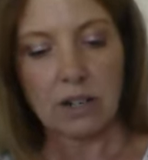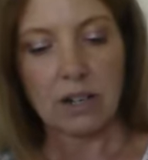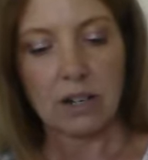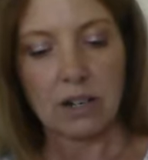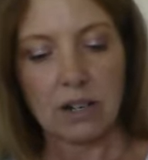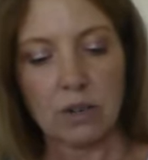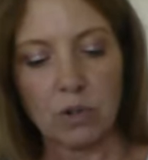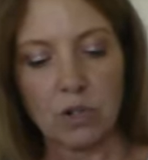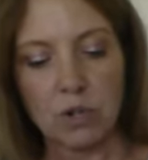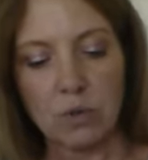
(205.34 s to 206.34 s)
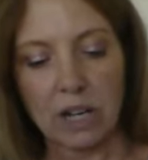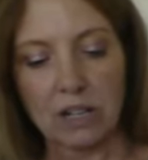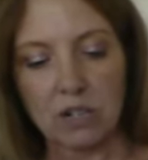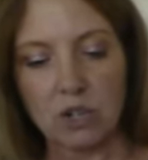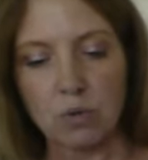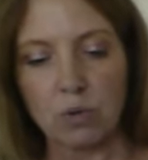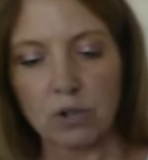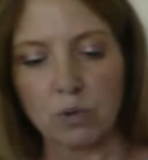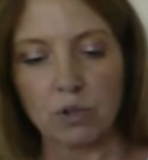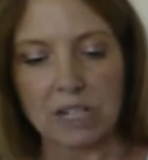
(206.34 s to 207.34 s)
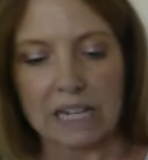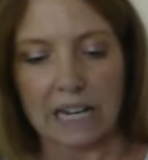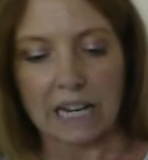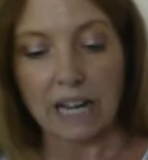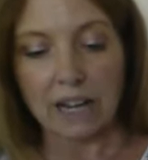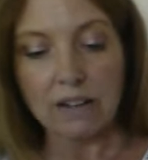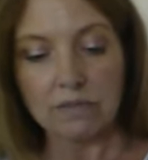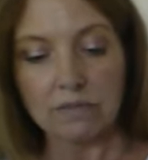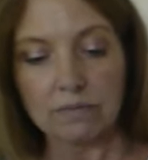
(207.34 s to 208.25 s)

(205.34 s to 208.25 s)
where you can store your DNA,